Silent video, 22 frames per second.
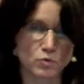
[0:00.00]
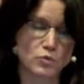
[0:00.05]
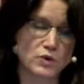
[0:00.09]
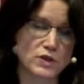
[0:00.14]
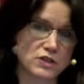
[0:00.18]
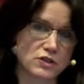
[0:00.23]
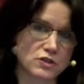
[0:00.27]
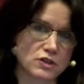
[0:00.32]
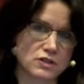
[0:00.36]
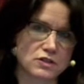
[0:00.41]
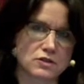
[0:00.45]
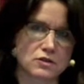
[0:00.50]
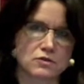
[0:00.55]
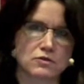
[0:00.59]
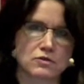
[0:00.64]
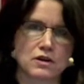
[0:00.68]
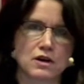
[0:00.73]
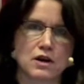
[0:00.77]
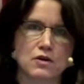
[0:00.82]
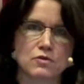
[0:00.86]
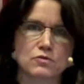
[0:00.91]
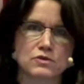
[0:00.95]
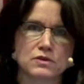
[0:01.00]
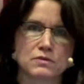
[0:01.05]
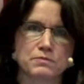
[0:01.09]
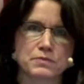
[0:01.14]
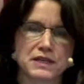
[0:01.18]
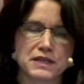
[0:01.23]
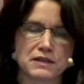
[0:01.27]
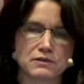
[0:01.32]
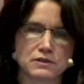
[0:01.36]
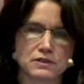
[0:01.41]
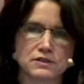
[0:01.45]
wishes or how the
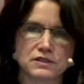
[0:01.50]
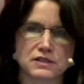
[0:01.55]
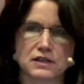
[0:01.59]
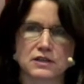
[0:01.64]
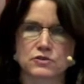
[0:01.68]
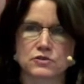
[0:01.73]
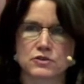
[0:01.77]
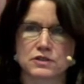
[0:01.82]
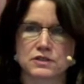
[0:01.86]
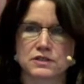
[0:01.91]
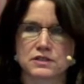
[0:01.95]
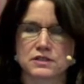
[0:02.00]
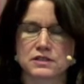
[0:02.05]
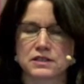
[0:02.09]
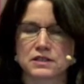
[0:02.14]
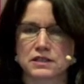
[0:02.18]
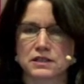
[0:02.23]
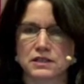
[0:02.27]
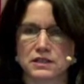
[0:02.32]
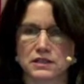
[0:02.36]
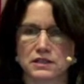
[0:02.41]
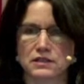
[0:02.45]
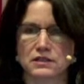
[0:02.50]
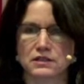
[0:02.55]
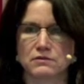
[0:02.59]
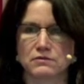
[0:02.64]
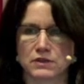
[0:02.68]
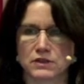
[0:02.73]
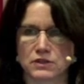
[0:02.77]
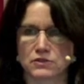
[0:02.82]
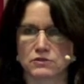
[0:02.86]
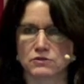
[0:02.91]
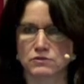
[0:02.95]
parents actually see
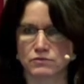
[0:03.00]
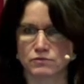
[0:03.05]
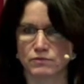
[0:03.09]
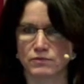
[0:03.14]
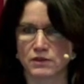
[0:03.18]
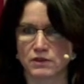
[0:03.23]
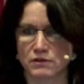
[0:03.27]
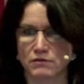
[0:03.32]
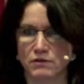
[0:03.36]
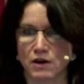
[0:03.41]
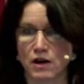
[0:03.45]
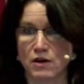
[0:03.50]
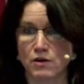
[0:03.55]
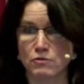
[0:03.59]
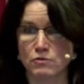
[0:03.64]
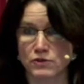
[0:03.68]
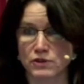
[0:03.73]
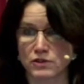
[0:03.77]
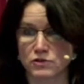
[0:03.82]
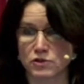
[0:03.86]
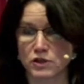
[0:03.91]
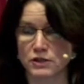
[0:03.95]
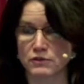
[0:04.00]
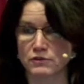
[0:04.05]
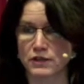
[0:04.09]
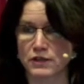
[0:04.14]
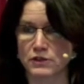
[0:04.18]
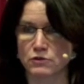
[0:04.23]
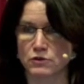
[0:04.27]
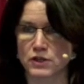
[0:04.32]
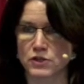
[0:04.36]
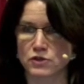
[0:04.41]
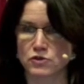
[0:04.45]
how the children
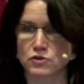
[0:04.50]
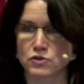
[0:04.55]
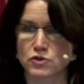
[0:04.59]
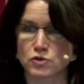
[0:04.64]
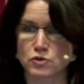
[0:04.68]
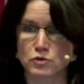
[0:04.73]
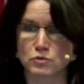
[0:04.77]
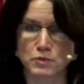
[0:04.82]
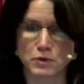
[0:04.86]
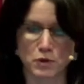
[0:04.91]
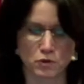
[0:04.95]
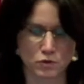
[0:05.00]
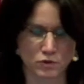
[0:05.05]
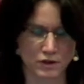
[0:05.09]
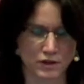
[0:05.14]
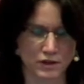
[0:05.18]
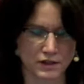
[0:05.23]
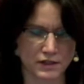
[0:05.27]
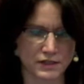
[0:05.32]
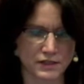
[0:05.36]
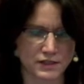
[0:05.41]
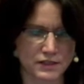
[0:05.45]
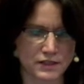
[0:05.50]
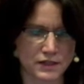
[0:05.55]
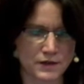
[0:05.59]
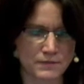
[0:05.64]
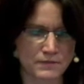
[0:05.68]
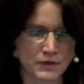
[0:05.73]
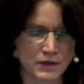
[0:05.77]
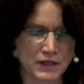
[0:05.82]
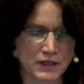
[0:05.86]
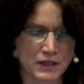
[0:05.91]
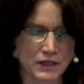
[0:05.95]
education should be organized.
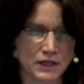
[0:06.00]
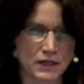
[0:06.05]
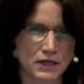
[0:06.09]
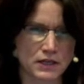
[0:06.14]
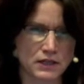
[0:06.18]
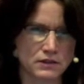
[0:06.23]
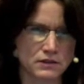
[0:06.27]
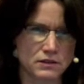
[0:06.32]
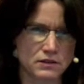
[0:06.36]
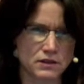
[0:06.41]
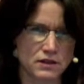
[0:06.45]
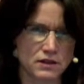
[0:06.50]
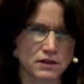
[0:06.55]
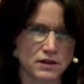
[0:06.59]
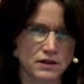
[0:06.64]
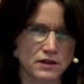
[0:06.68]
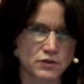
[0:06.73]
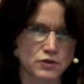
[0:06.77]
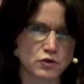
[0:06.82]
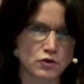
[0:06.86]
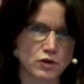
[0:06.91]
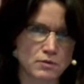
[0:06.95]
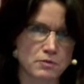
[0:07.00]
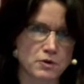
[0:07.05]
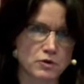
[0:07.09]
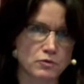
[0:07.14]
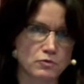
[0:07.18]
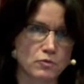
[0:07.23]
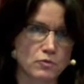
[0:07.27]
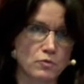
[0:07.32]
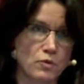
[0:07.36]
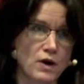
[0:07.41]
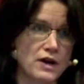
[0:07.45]
And I talk
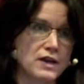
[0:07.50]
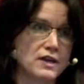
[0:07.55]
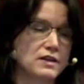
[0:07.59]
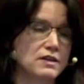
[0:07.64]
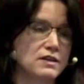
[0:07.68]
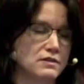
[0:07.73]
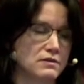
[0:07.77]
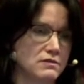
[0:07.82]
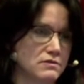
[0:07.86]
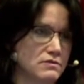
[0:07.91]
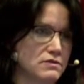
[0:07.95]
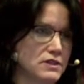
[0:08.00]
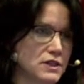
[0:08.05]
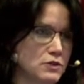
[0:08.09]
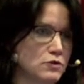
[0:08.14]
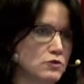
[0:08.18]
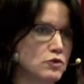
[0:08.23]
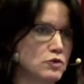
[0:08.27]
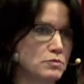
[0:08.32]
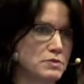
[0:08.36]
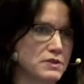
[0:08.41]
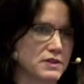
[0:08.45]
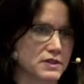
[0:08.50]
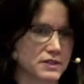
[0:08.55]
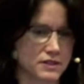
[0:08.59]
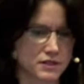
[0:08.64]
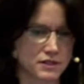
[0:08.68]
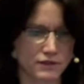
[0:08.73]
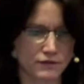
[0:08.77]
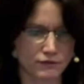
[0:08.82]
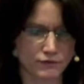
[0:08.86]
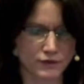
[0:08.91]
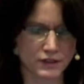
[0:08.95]
about why there could be this
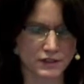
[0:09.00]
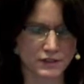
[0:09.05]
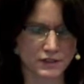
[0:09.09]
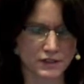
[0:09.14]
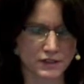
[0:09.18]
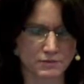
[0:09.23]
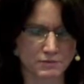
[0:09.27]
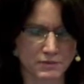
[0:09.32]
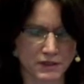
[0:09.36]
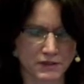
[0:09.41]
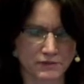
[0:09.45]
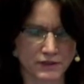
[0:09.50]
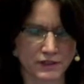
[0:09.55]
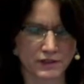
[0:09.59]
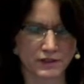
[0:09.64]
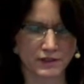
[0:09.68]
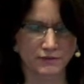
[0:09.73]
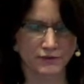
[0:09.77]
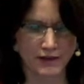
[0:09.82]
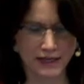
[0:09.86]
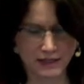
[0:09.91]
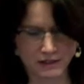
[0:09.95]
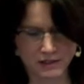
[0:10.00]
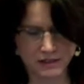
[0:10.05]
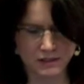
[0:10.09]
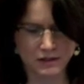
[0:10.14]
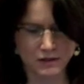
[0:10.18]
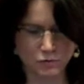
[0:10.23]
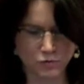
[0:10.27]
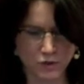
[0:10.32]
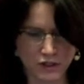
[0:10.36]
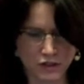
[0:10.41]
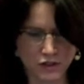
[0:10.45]
differences between the facts and
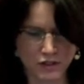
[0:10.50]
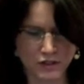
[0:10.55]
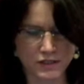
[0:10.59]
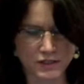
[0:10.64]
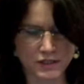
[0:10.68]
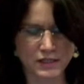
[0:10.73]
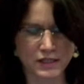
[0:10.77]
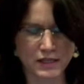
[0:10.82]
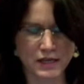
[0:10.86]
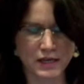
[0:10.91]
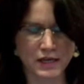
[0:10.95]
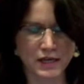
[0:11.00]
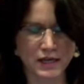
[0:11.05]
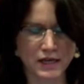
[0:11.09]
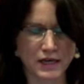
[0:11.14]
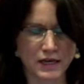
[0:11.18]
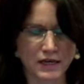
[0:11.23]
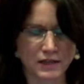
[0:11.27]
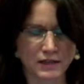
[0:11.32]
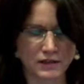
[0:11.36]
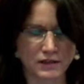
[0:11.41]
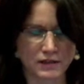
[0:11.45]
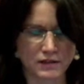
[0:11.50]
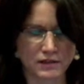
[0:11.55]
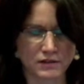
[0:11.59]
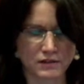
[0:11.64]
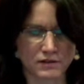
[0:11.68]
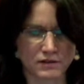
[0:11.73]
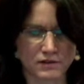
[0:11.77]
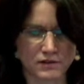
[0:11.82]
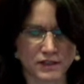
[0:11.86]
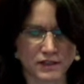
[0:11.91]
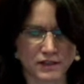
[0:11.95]
the wishes. And
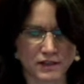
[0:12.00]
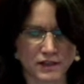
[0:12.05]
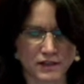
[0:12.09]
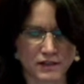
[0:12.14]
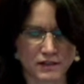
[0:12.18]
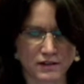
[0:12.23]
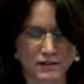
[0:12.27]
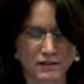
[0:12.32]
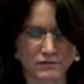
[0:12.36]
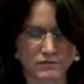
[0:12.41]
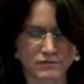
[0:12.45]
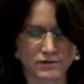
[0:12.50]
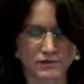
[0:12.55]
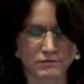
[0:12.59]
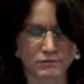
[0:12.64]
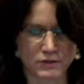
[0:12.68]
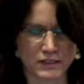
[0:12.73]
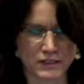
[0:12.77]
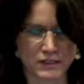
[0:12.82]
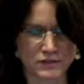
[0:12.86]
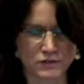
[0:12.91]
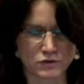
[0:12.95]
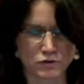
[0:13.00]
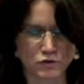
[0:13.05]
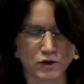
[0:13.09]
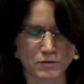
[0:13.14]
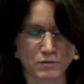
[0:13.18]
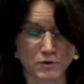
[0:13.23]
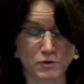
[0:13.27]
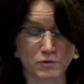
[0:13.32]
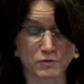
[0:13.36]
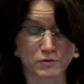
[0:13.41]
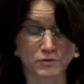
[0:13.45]
then I'll really talk
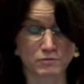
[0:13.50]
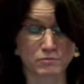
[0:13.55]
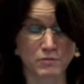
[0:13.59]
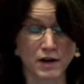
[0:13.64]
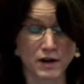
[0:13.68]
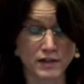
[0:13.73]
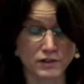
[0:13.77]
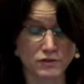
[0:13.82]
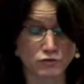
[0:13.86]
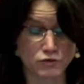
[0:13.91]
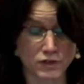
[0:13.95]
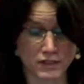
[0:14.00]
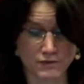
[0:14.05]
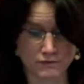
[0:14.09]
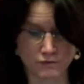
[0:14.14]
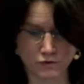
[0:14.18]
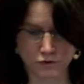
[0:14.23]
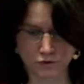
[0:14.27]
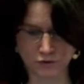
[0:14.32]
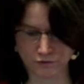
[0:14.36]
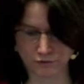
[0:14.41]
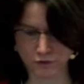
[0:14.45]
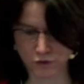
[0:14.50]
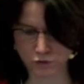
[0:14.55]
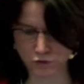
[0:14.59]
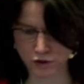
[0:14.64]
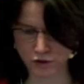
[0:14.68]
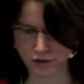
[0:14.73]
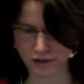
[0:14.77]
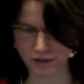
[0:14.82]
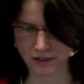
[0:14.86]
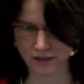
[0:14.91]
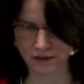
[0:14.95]
about my dream for the
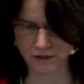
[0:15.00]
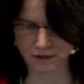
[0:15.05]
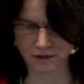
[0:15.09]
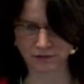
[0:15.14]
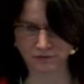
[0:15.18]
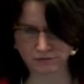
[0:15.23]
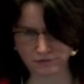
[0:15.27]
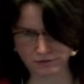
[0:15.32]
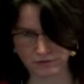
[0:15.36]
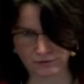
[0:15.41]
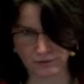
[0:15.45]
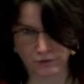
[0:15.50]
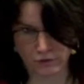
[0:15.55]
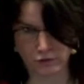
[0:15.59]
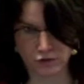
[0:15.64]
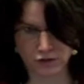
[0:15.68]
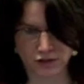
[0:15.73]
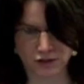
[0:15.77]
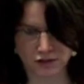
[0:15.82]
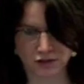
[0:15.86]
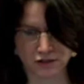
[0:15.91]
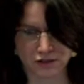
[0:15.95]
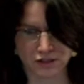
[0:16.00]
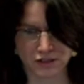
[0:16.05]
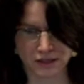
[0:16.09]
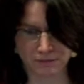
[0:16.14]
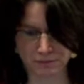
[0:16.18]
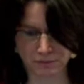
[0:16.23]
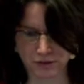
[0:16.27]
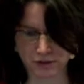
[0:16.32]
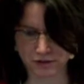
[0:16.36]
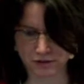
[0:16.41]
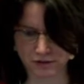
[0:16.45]
future and the first
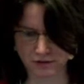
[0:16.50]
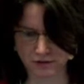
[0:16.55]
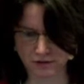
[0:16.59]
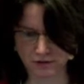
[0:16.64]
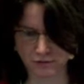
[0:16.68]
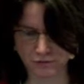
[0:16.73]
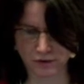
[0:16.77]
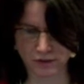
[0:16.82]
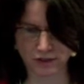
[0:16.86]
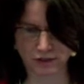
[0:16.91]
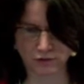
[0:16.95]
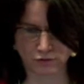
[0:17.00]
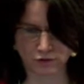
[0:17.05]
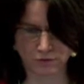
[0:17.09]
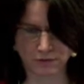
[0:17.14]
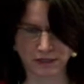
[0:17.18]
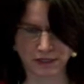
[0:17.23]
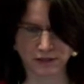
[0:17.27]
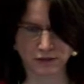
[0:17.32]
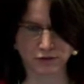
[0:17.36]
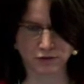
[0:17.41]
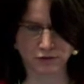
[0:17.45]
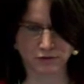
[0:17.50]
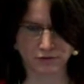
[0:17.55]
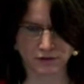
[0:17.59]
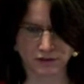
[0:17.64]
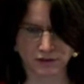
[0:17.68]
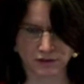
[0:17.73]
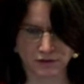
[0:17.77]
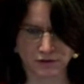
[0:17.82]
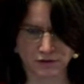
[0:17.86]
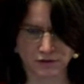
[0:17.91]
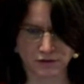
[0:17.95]
steps we make
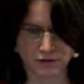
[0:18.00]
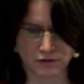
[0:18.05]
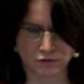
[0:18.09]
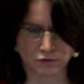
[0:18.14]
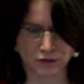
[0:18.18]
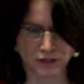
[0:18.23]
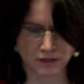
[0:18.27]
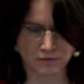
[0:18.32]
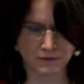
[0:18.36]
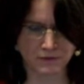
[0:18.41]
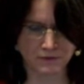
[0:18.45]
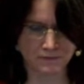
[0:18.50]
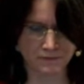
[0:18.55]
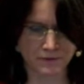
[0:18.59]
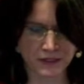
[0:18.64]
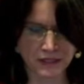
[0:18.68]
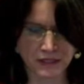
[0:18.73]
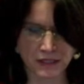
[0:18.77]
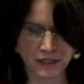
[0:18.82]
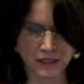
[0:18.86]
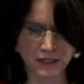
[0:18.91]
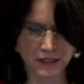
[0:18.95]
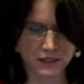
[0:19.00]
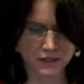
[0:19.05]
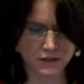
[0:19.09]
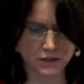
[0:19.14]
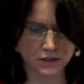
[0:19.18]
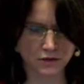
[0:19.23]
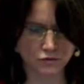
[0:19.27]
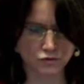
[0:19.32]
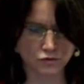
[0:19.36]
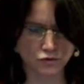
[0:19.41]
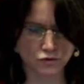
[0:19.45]
towards the dream.
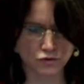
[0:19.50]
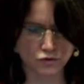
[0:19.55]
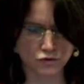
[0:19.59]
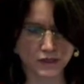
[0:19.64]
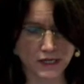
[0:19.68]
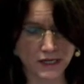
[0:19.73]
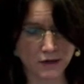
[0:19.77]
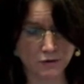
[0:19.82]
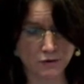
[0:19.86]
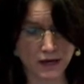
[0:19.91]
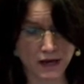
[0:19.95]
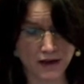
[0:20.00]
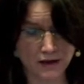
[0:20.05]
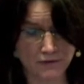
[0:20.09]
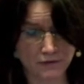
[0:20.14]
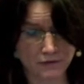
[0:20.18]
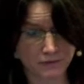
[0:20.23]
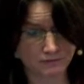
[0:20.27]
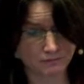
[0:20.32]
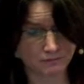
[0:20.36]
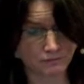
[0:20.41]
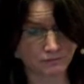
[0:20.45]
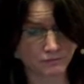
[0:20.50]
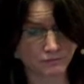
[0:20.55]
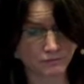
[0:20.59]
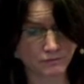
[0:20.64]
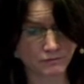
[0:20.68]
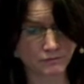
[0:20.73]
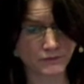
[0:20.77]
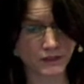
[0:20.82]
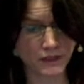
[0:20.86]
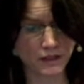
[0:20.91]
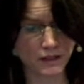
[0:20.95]
So today we have,
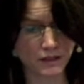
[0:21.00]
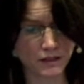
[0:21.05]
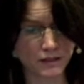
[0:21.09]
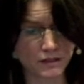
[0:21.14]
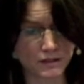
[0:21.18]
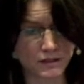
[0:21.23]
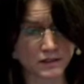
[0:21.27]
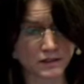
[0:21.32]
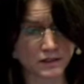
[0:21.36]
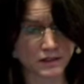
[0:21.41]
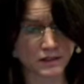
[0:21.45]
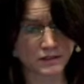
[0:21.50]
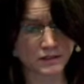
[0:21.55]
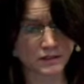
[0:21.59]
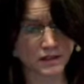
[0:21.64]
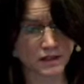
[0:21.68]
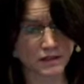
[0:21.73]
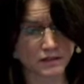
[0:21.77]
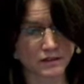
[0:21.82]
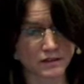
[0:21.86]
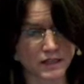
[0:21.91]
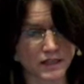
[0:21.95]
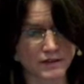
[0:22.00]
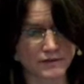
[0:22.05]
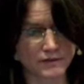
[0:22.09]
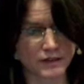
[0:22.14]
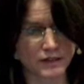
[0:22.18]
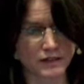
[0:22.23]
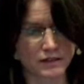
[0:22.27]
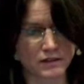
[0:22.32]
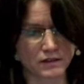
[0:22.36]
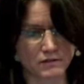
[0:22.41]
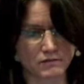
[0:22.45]
in the kindergarten
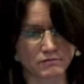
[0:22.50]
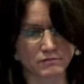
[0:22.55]
level,